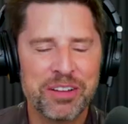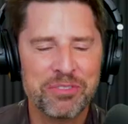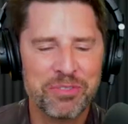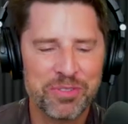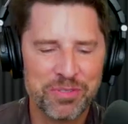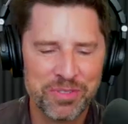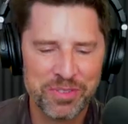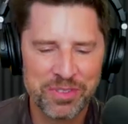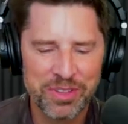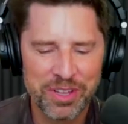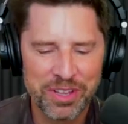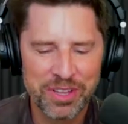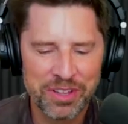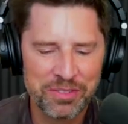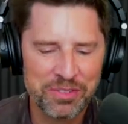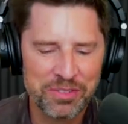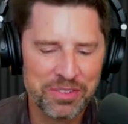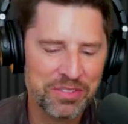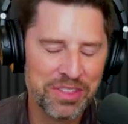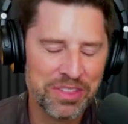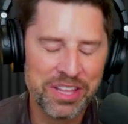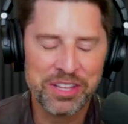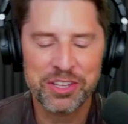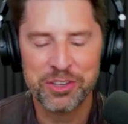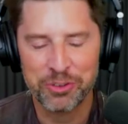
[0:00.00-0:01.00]
the
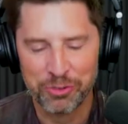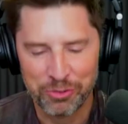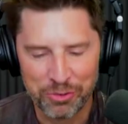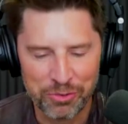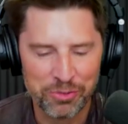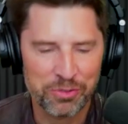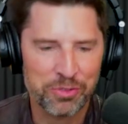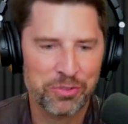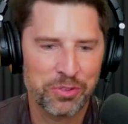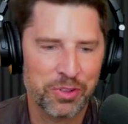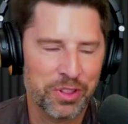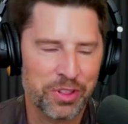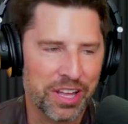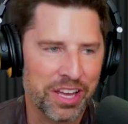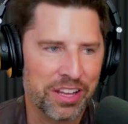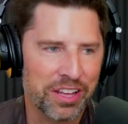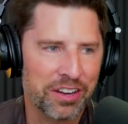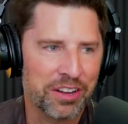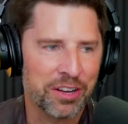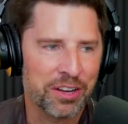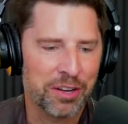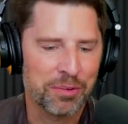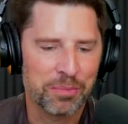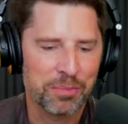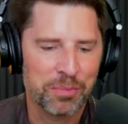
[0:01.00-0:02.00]
thank you for that.
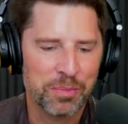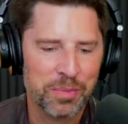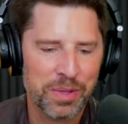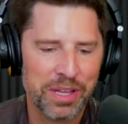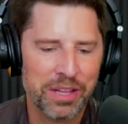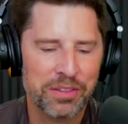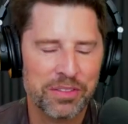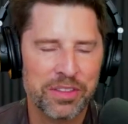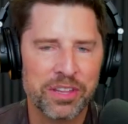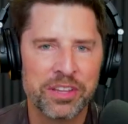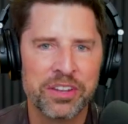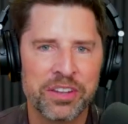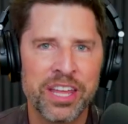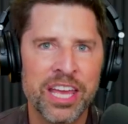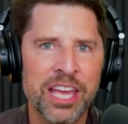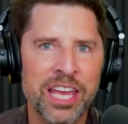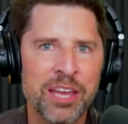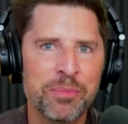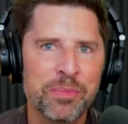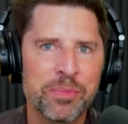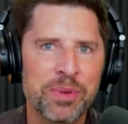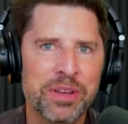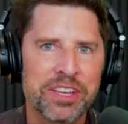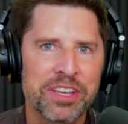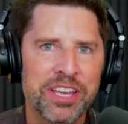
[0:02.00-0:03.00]
Um, the
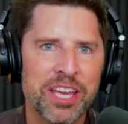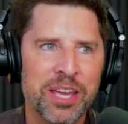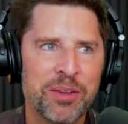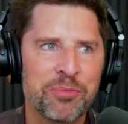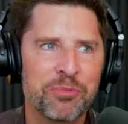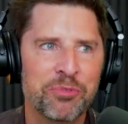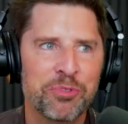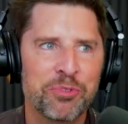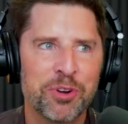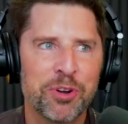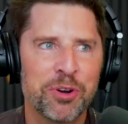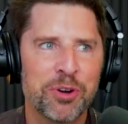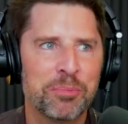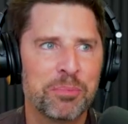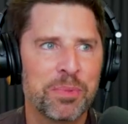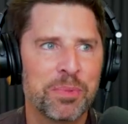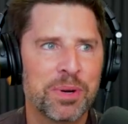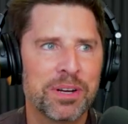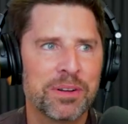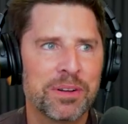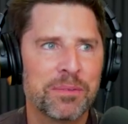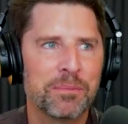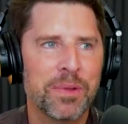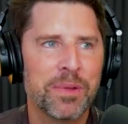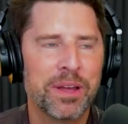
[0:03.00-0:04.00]
name came from
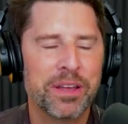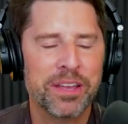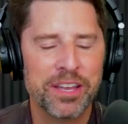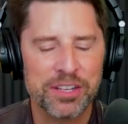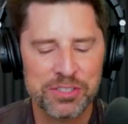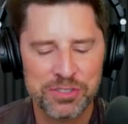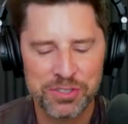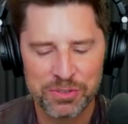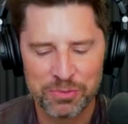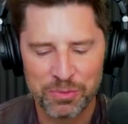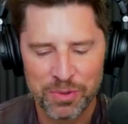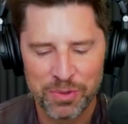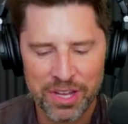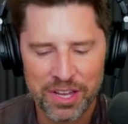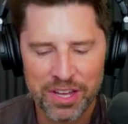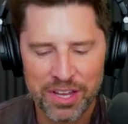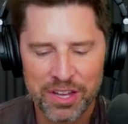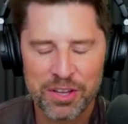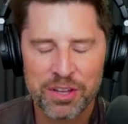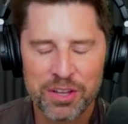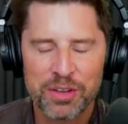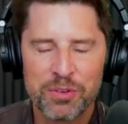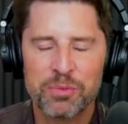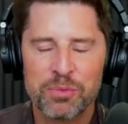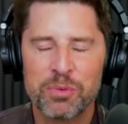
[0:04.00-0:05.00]
uh, I guess
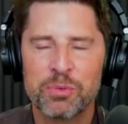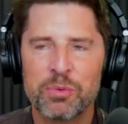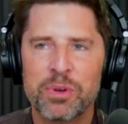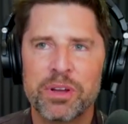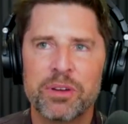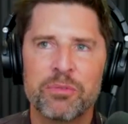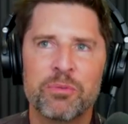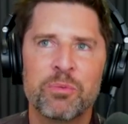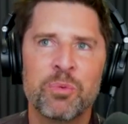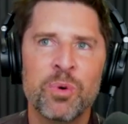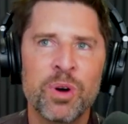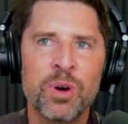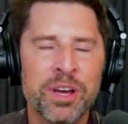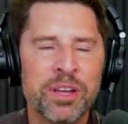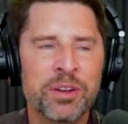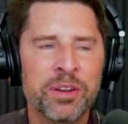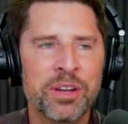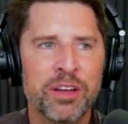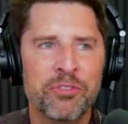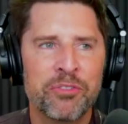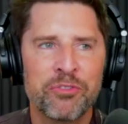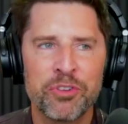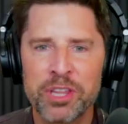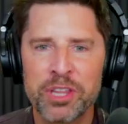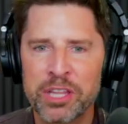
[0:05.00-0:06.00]
one
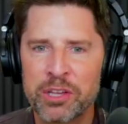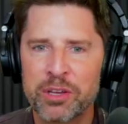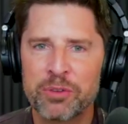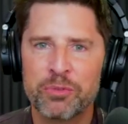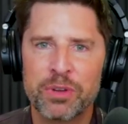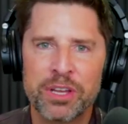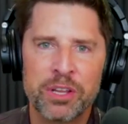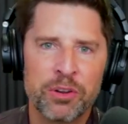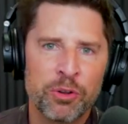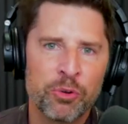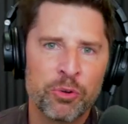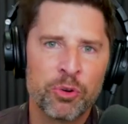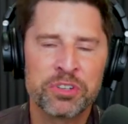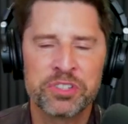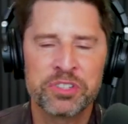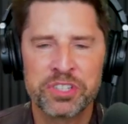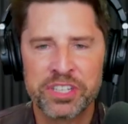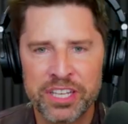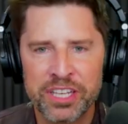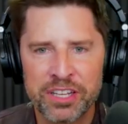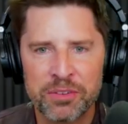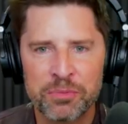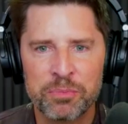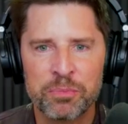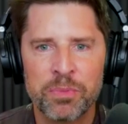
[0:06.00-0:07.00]
i feel like in order to
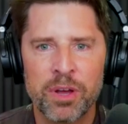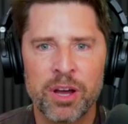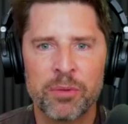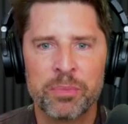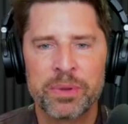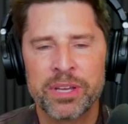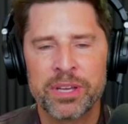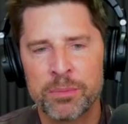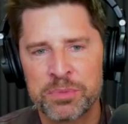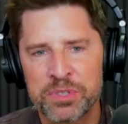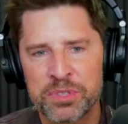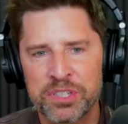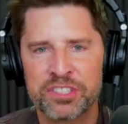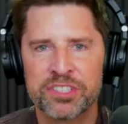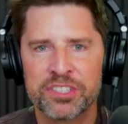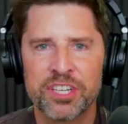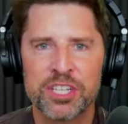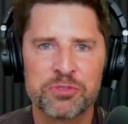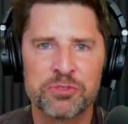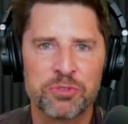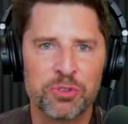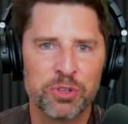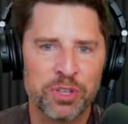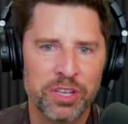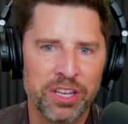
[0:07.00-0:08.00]
get uh, become
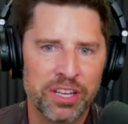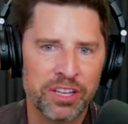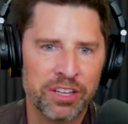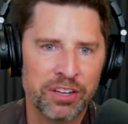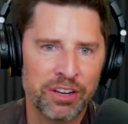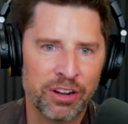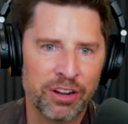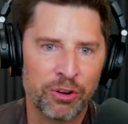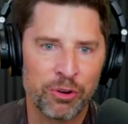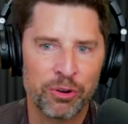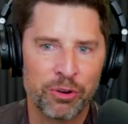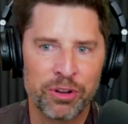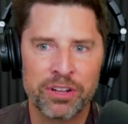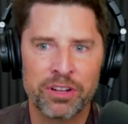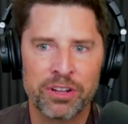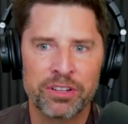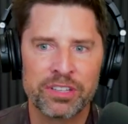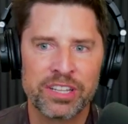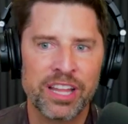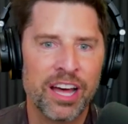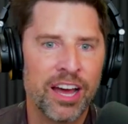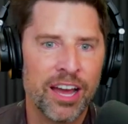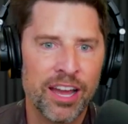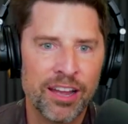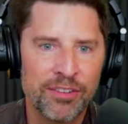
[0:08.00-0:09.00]
successful in our uh,
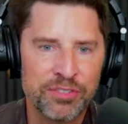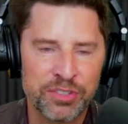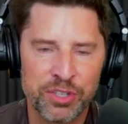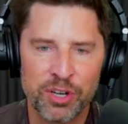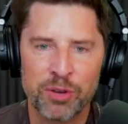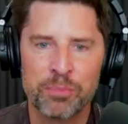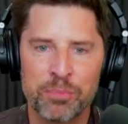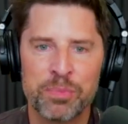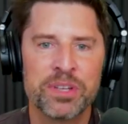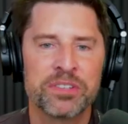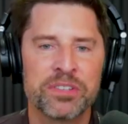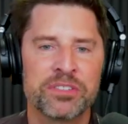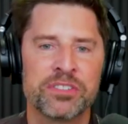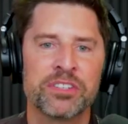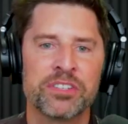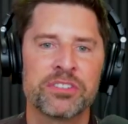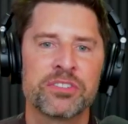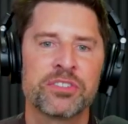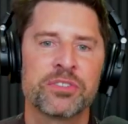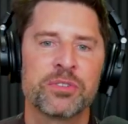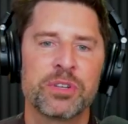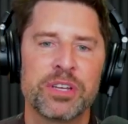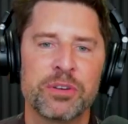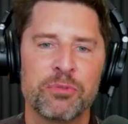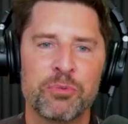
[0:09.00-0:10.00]
lives and our
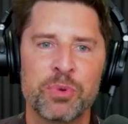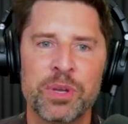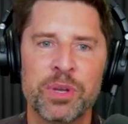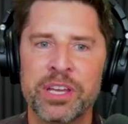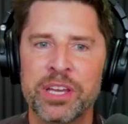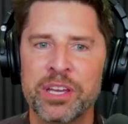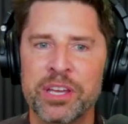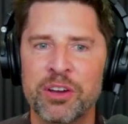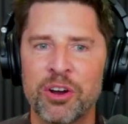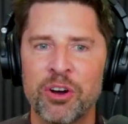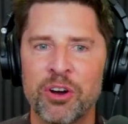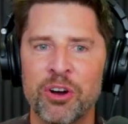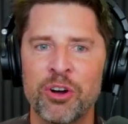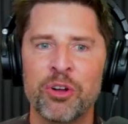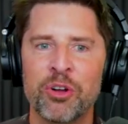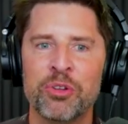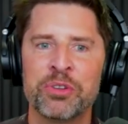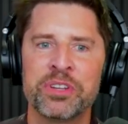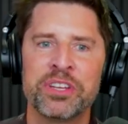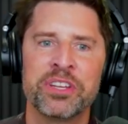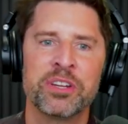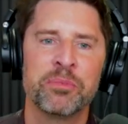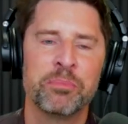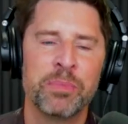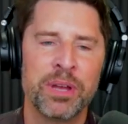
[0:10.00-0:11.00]
business we all
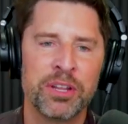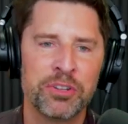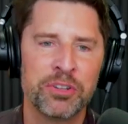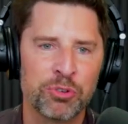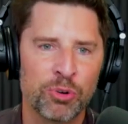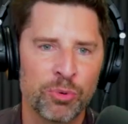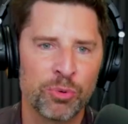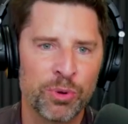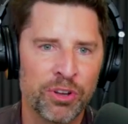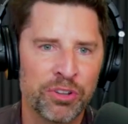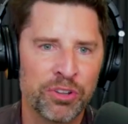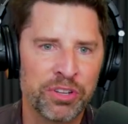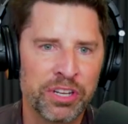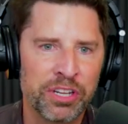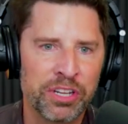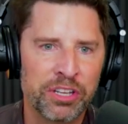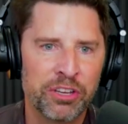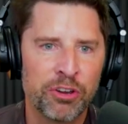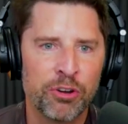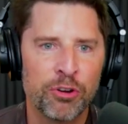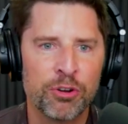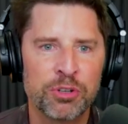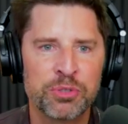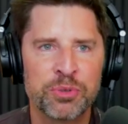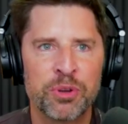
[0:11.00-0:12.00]
need a mentor we all need a
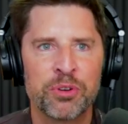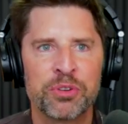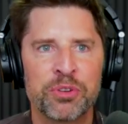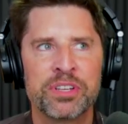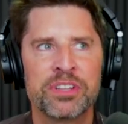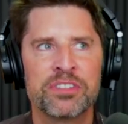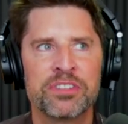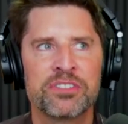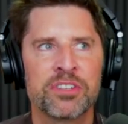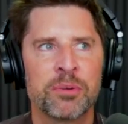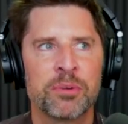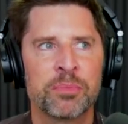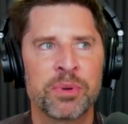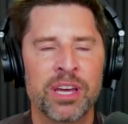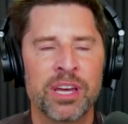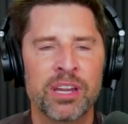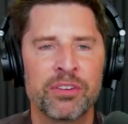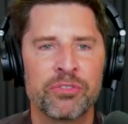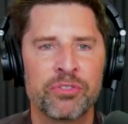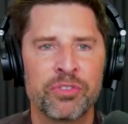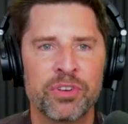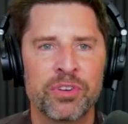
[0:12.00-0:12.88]
coach we all need some kind of